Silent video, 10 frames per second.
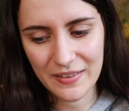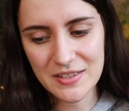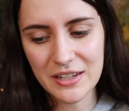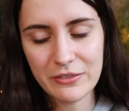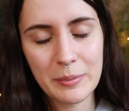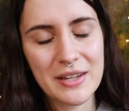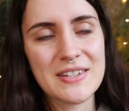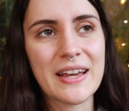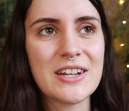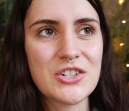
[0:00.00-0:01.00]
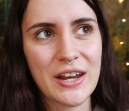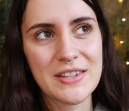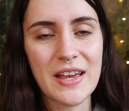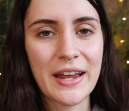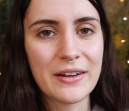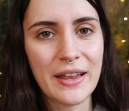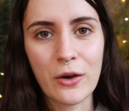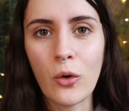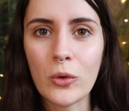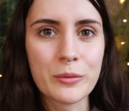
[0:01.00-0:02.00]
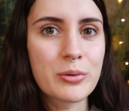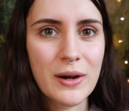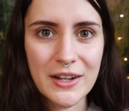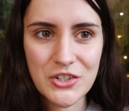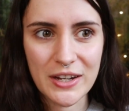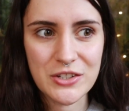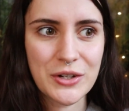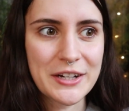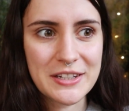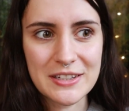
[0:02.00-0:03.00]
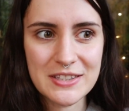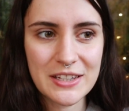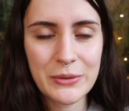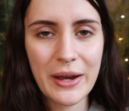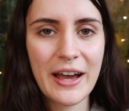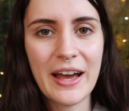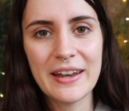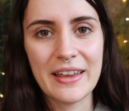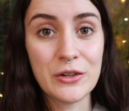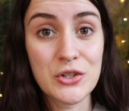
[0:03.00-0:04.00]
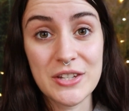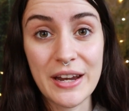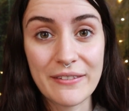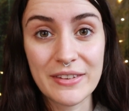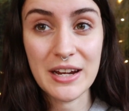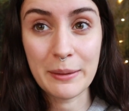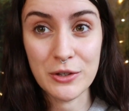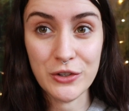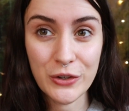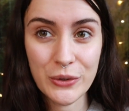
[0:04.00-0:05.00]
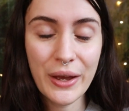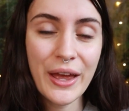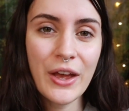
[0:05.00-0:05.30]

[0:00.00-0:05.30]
And this could even be a second chance at like old projects or ideas that you had that you just didn't have the time to do.